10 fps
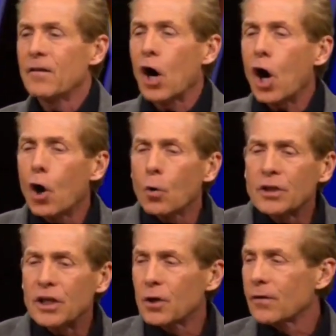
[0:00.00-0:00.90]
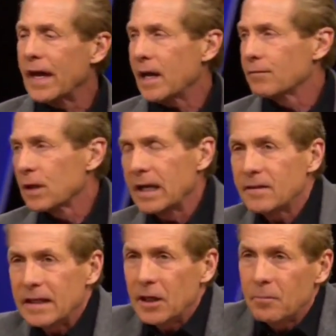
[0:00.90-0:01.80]
and the whole year they have
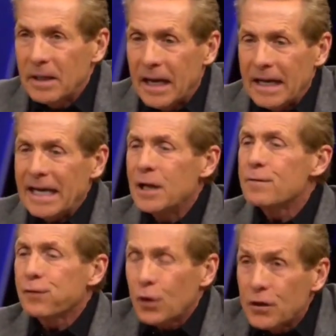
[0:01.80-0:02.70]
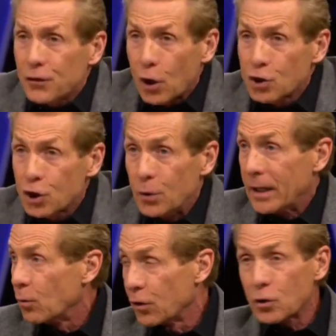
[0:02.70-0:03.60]
led the NBA in free-throw
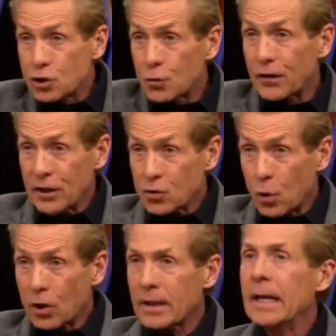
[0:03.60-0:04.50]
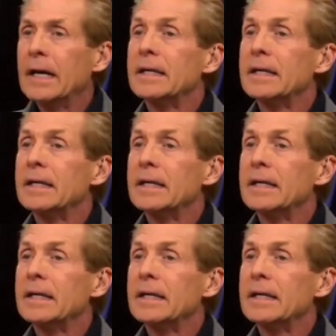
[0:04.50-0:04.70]
shooting. Will those two things work?